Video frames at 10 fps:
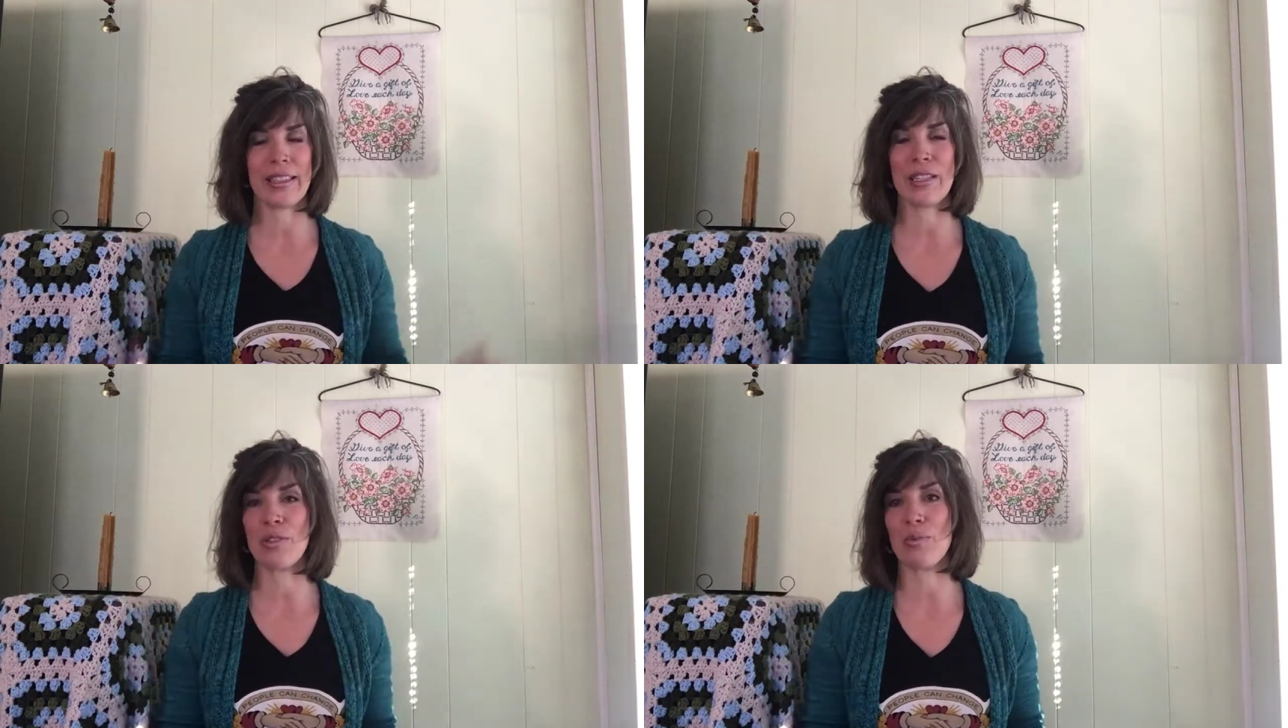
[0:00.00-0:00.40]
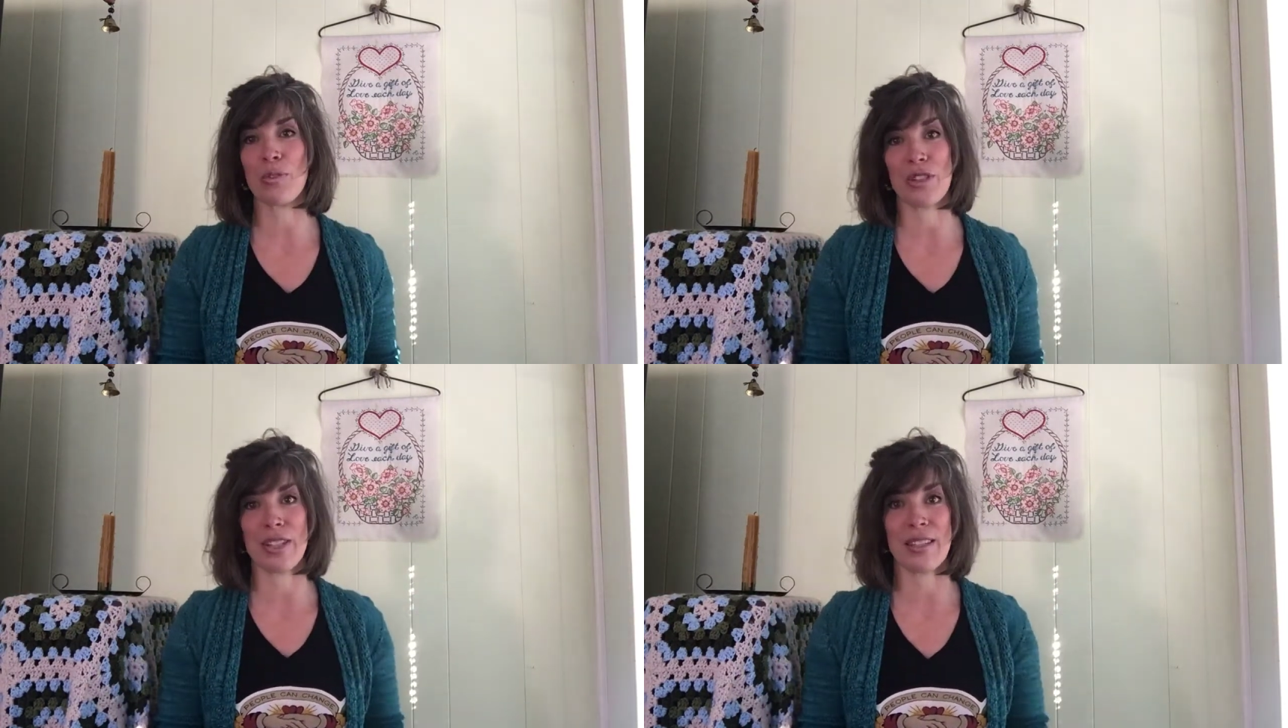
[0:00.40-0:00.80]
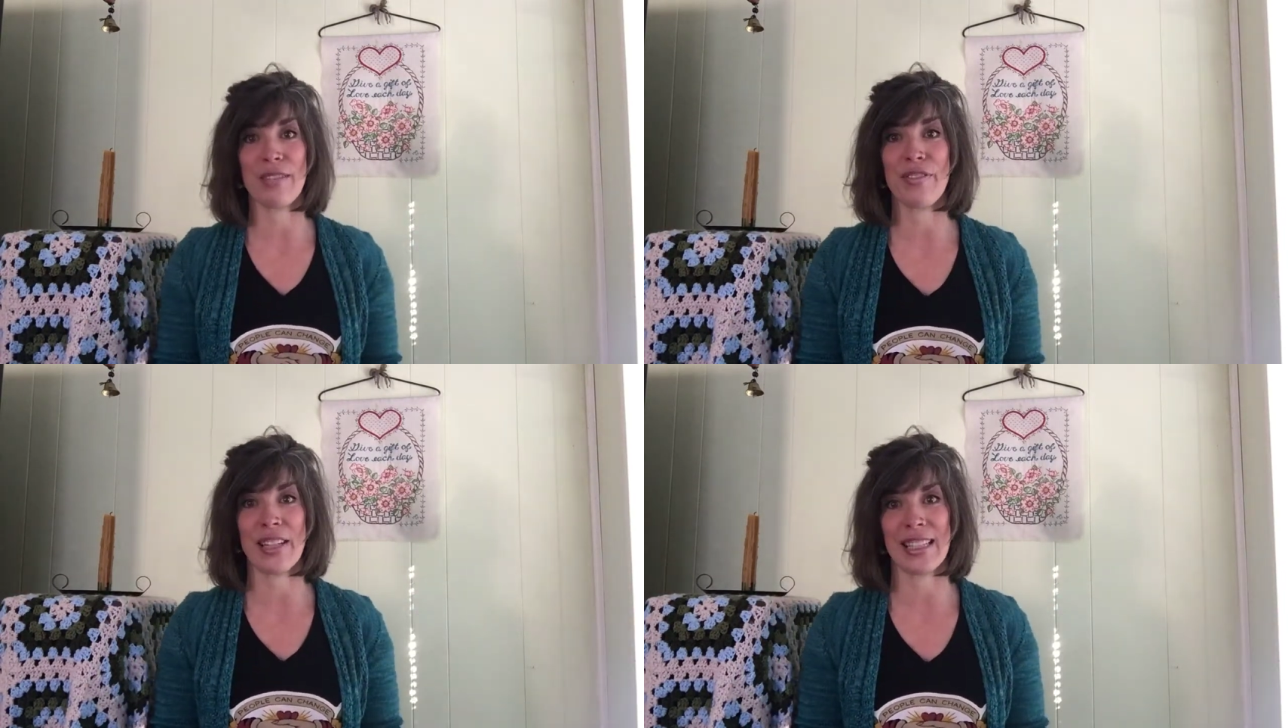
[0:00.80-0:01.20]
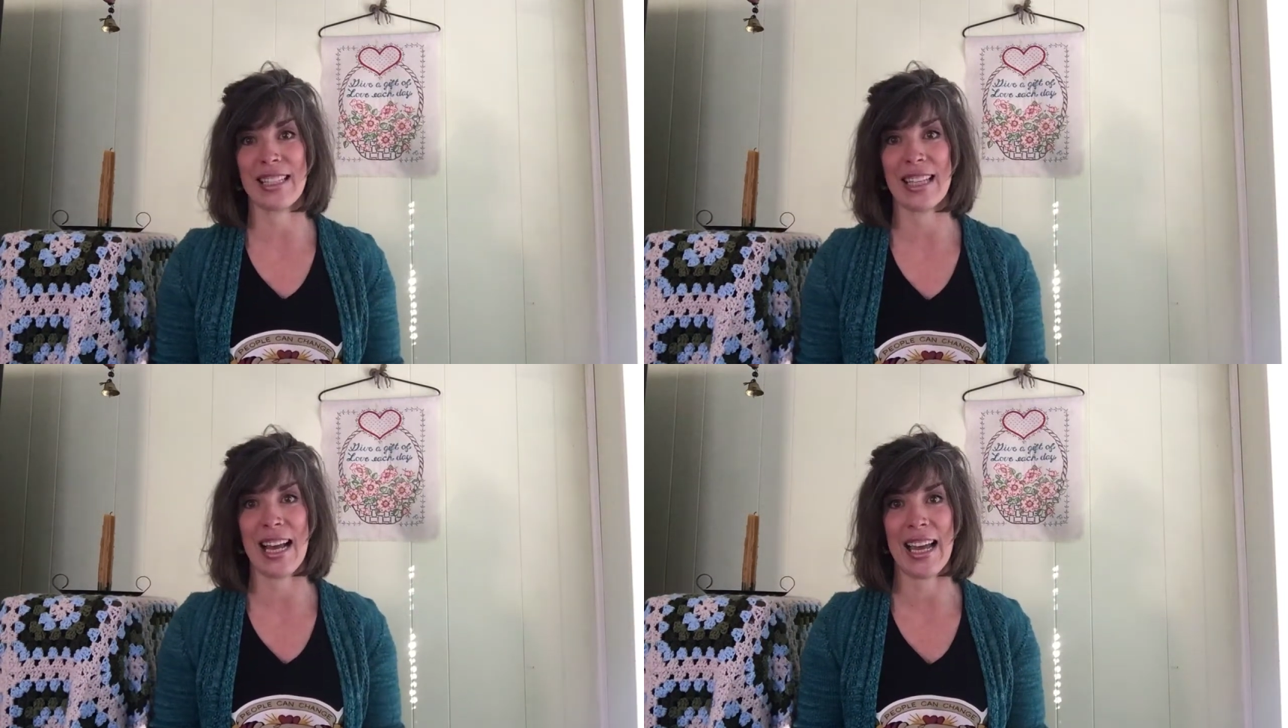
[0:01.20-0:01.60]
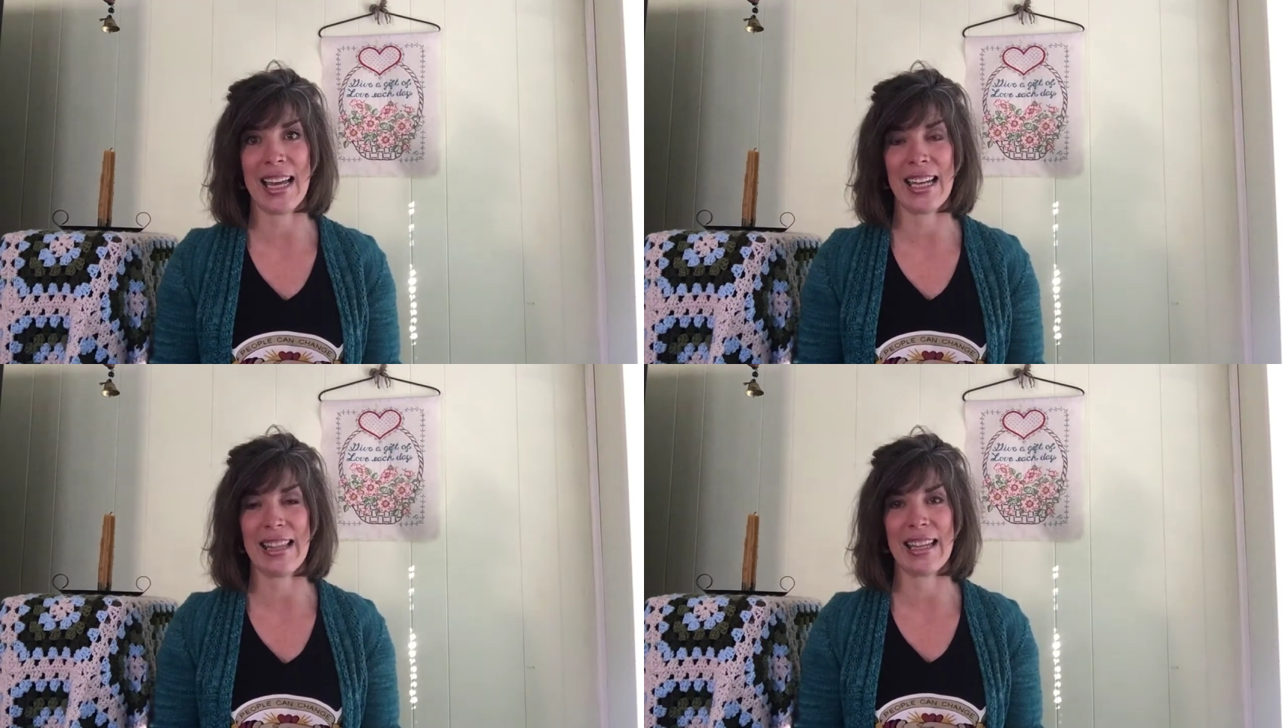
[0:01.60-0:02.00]
These were just the feelings I
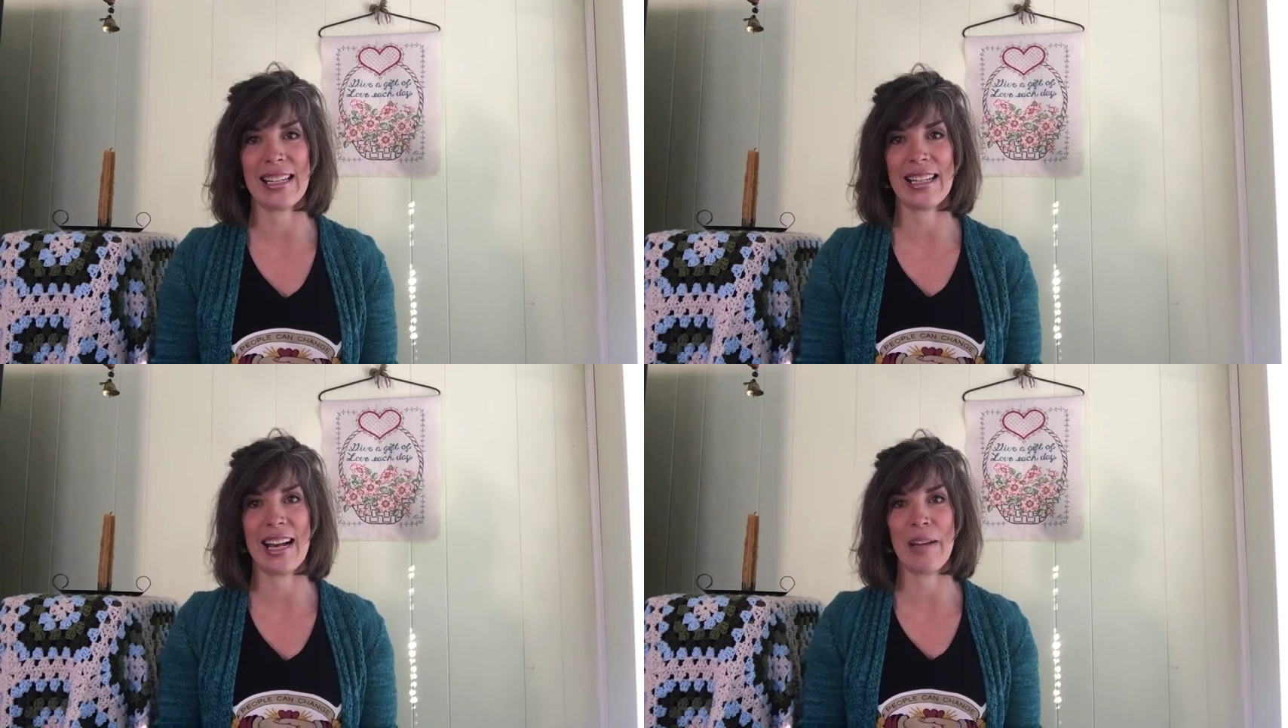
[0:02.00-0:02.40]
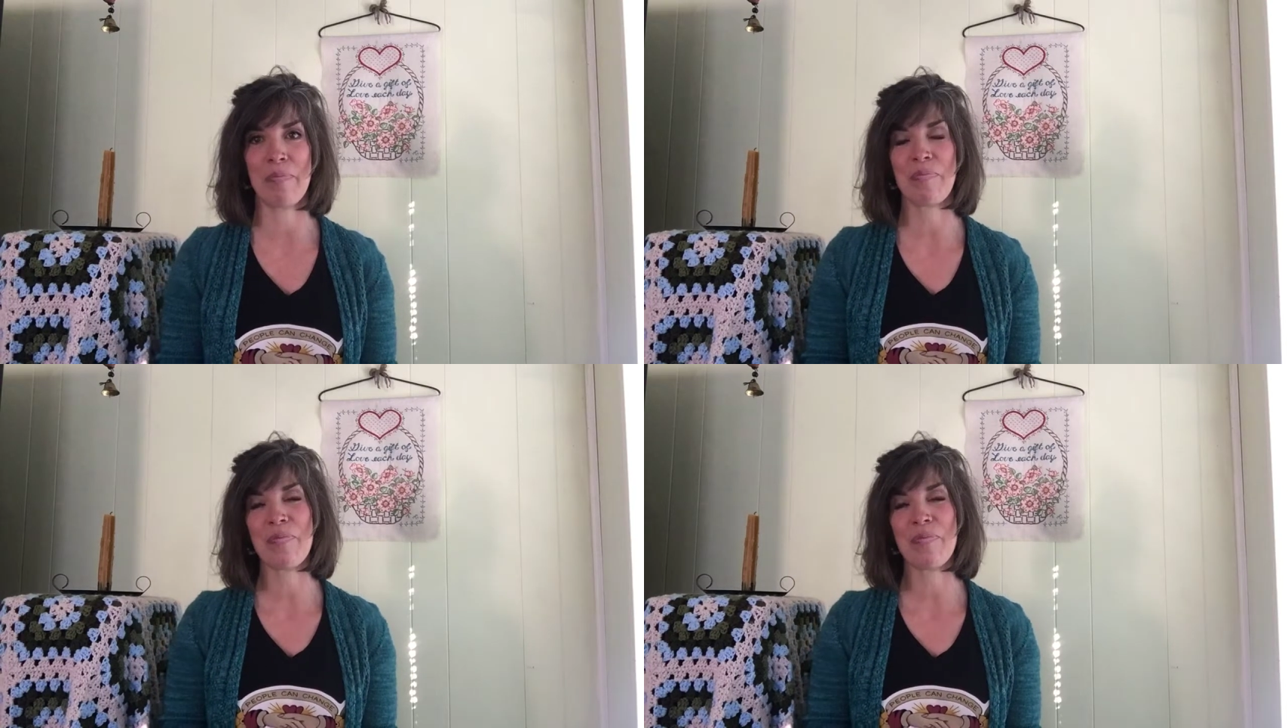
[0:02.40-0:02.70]
had at that time.